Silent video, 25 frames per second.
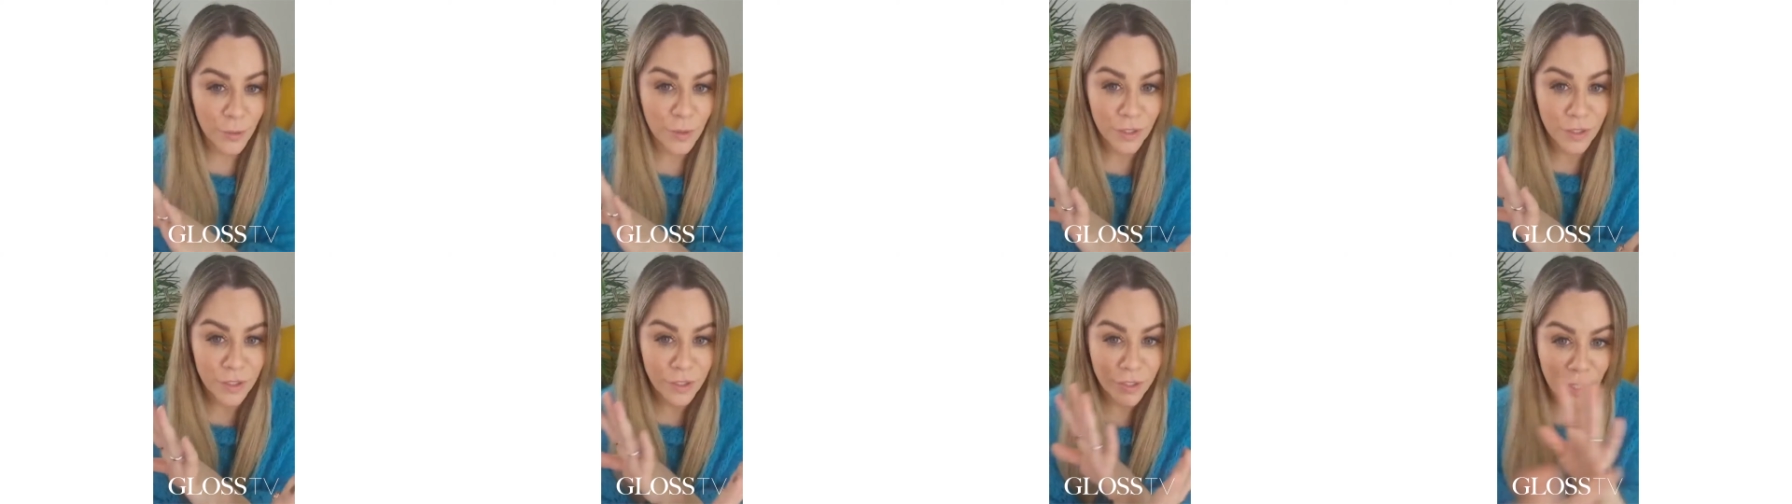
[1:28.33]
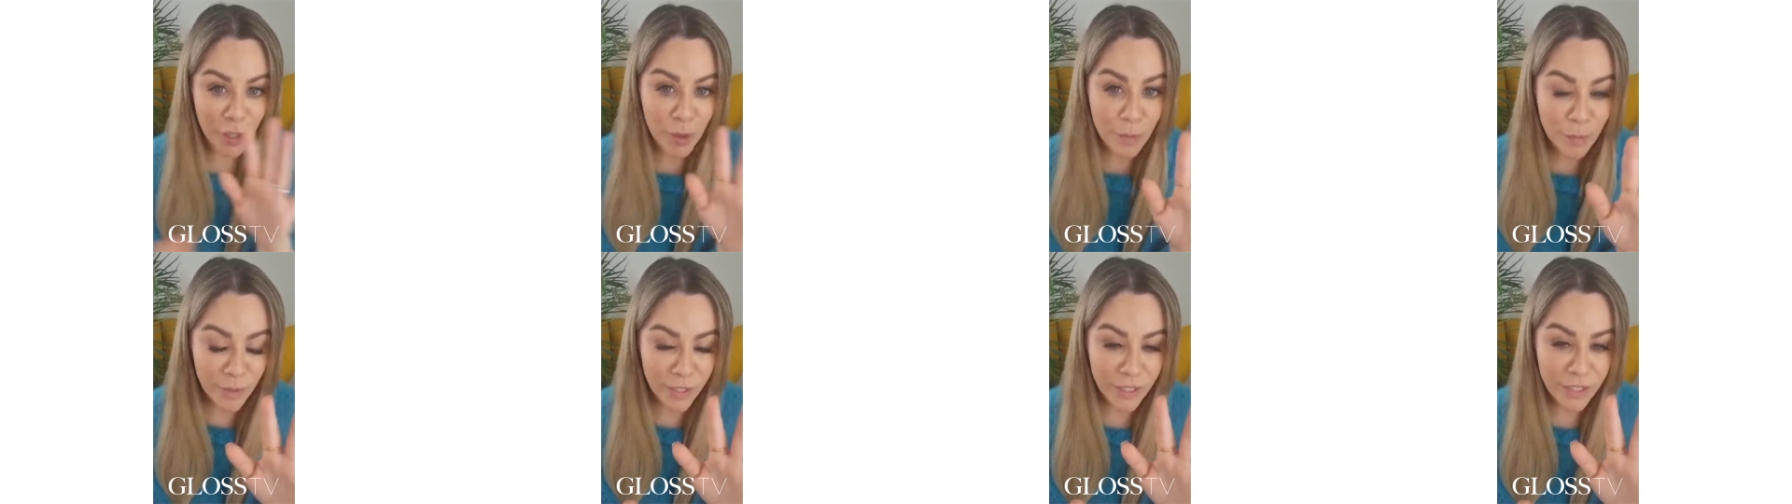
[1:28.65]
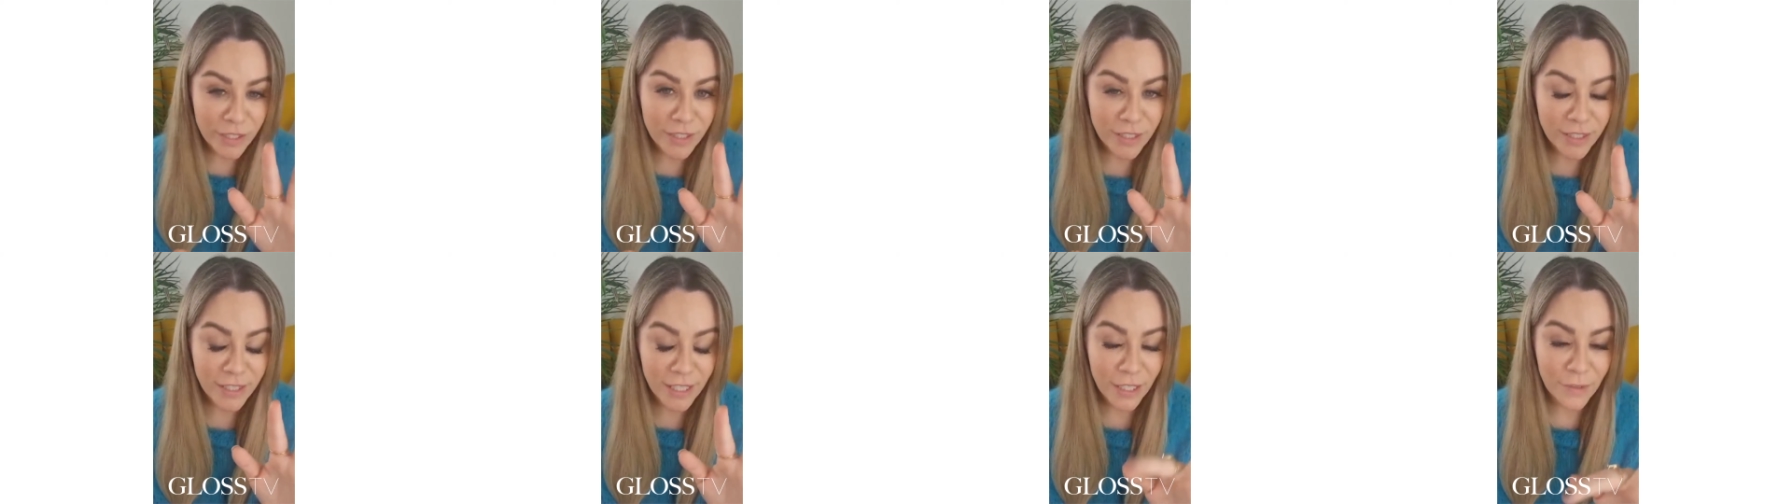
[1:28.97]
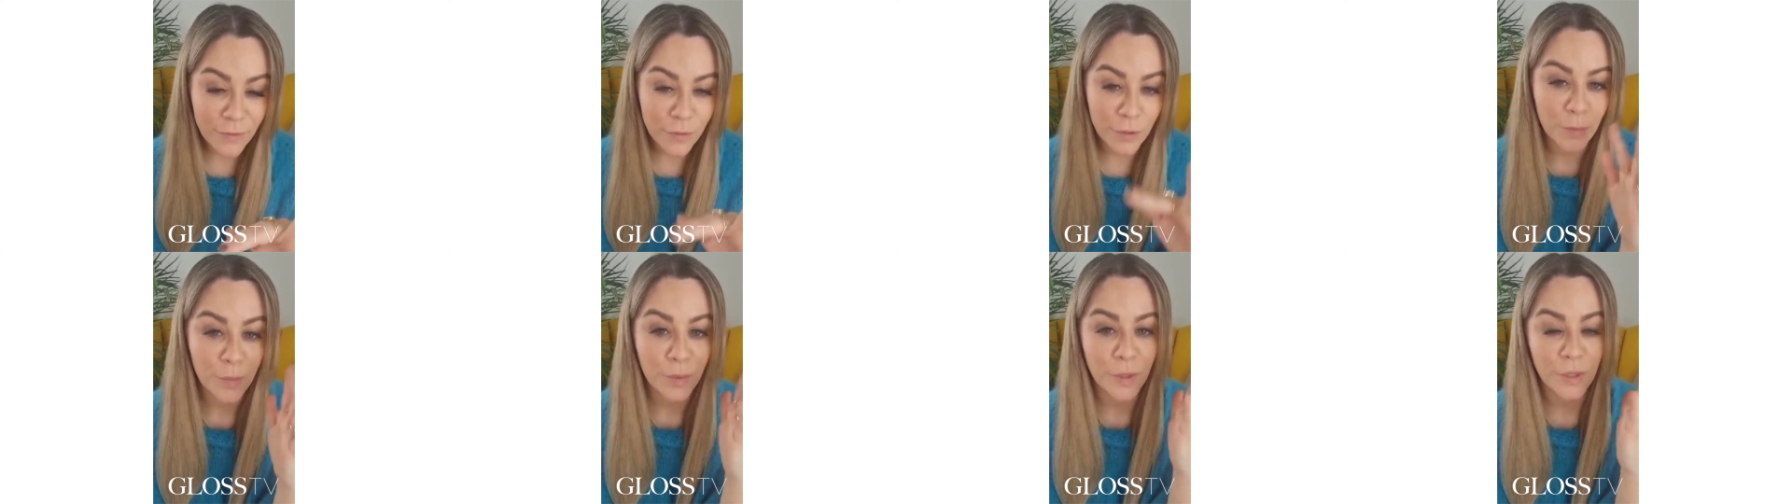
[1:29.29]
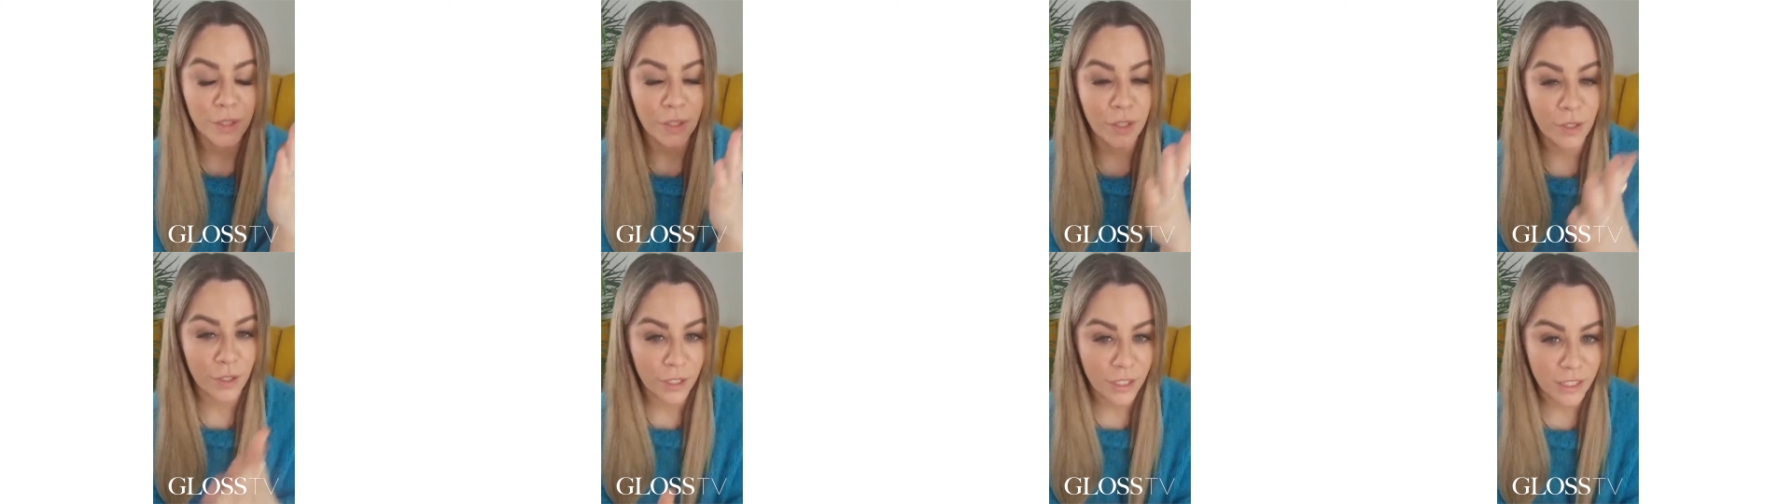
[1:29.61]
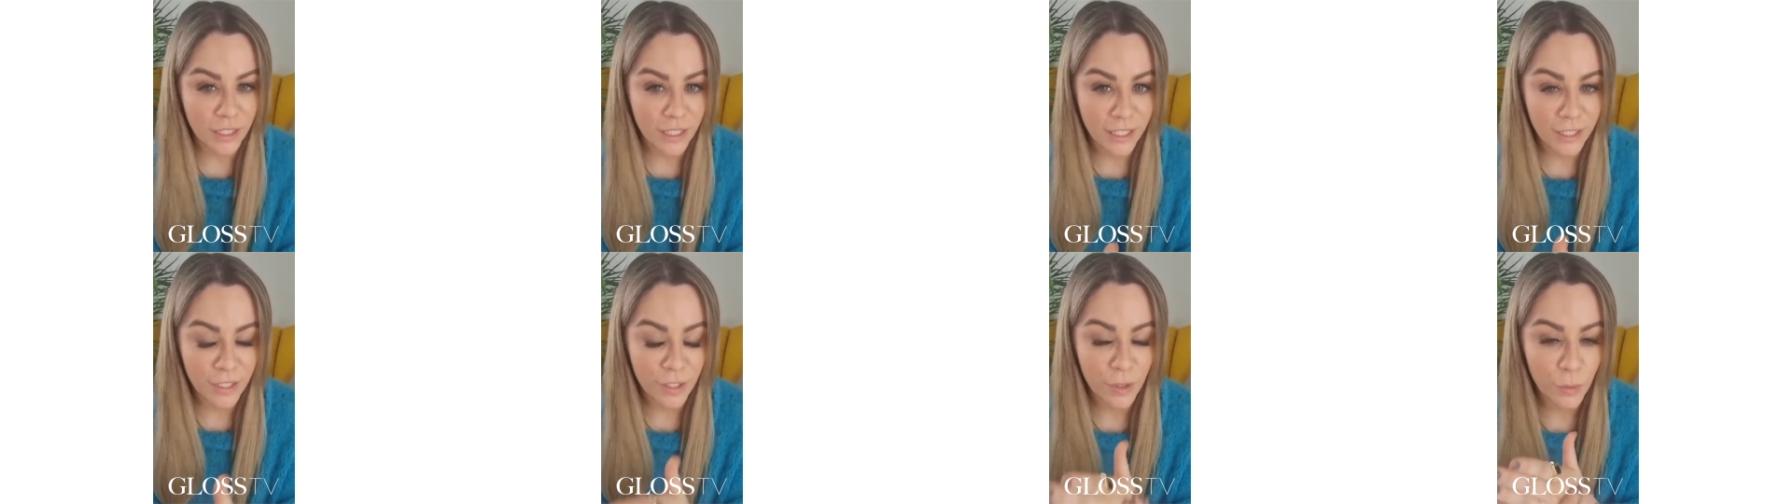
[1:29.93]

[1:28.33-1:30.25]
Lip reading: and don't beat yourself up because I'm going to teach